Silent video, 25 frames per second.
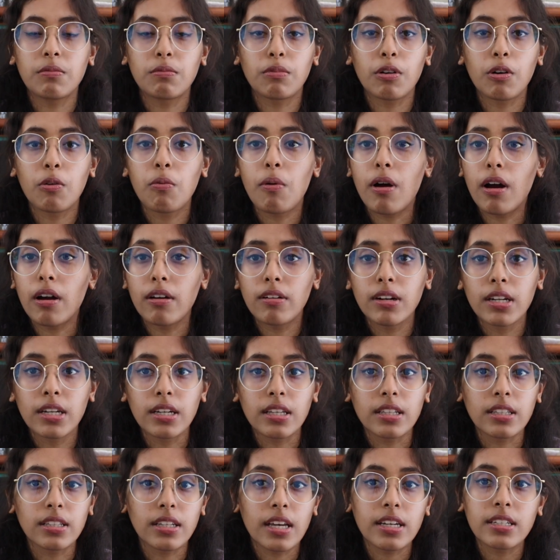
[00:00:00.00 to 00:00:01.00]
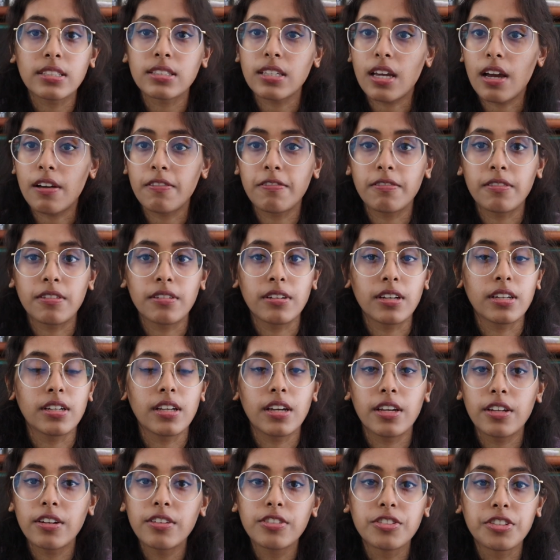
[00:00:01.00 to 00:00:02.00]
requiring less effort and
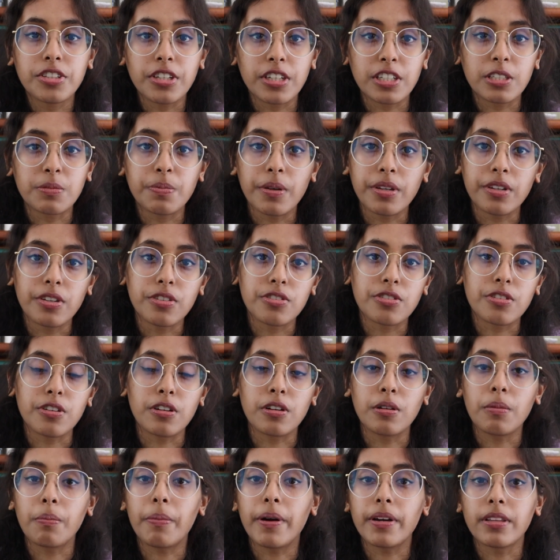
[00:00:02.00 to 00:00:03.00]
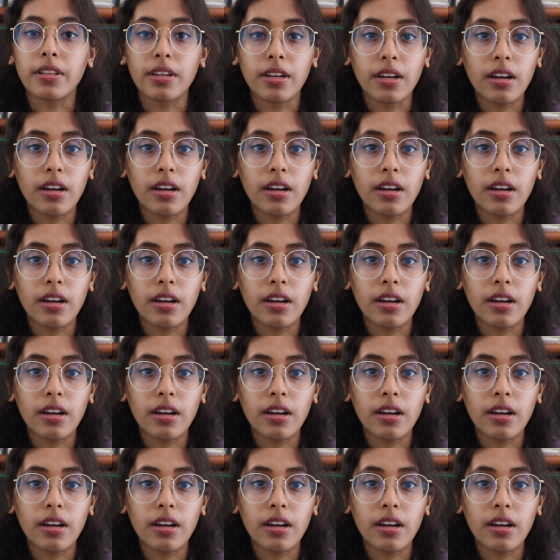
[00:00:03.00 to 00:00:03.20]
energy expenditure by the